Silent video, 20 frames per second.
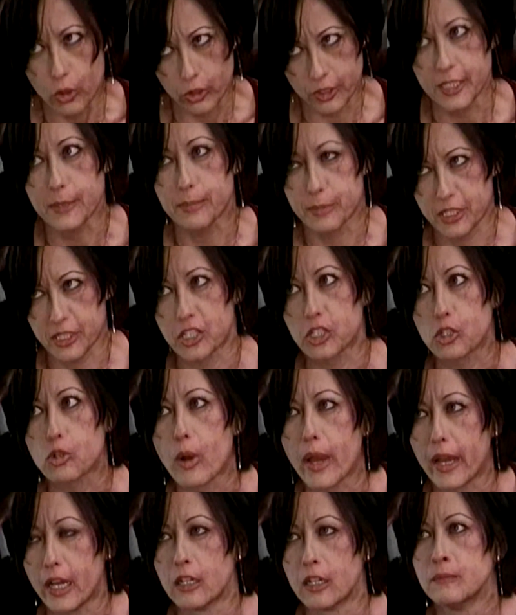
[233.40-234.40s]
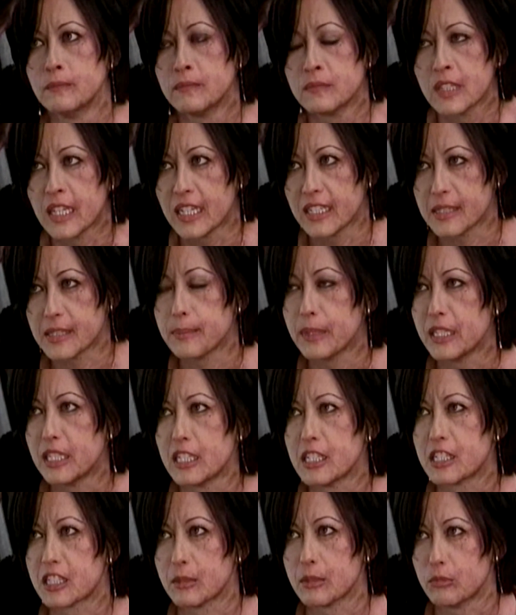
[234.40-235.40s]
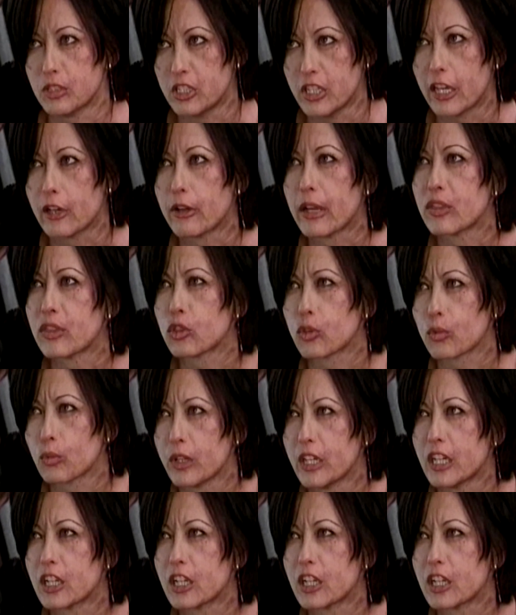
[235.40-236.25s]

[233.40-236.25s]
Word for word: Portsmouth Square. He's meeting someone there at